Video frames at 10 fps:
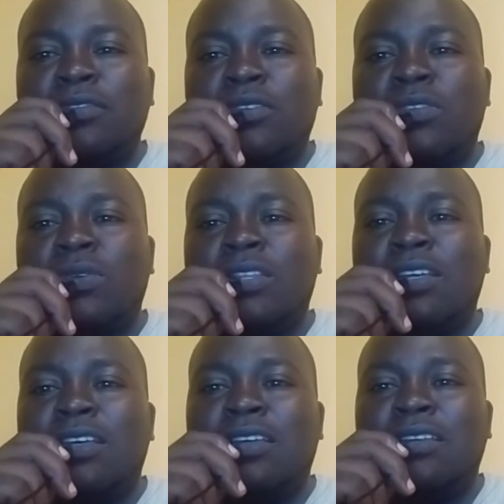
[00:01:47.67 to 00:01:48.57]
So
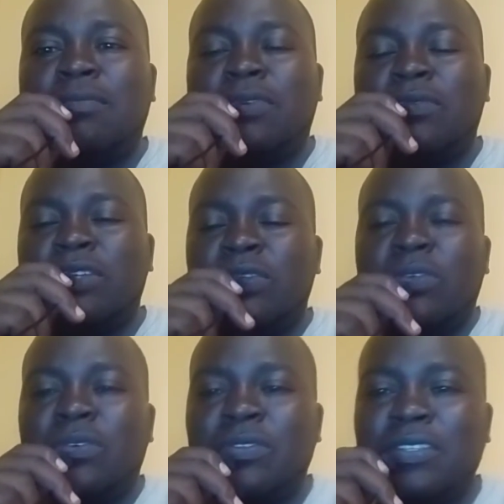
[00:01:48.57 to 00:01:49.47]
the
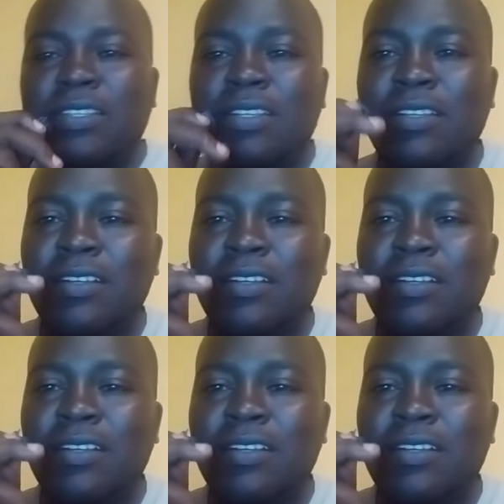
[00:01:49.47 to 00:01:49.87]
professionals